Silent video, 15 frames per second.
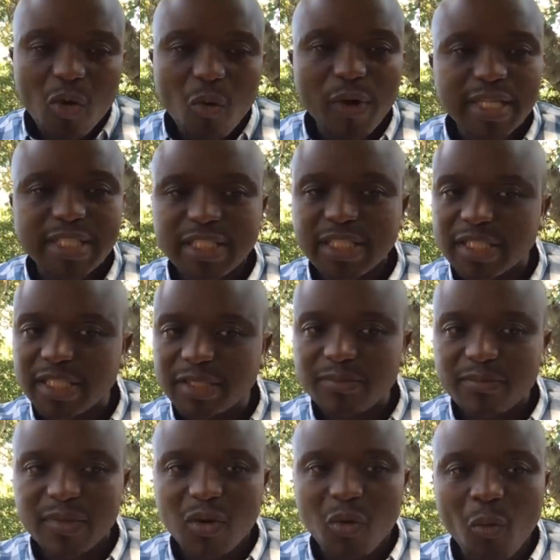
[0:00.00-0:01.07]
which
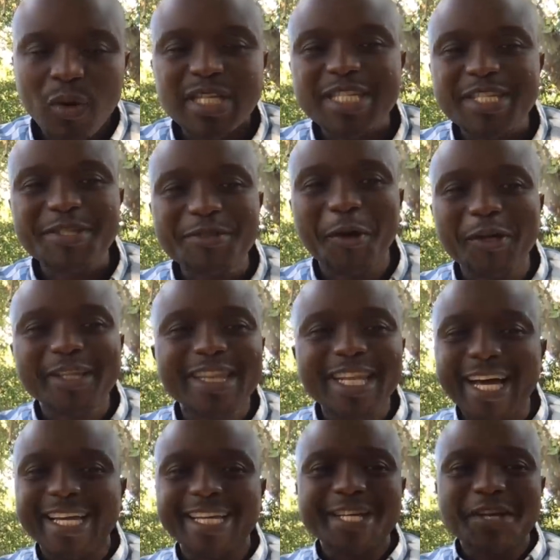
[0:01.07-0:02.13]
is not like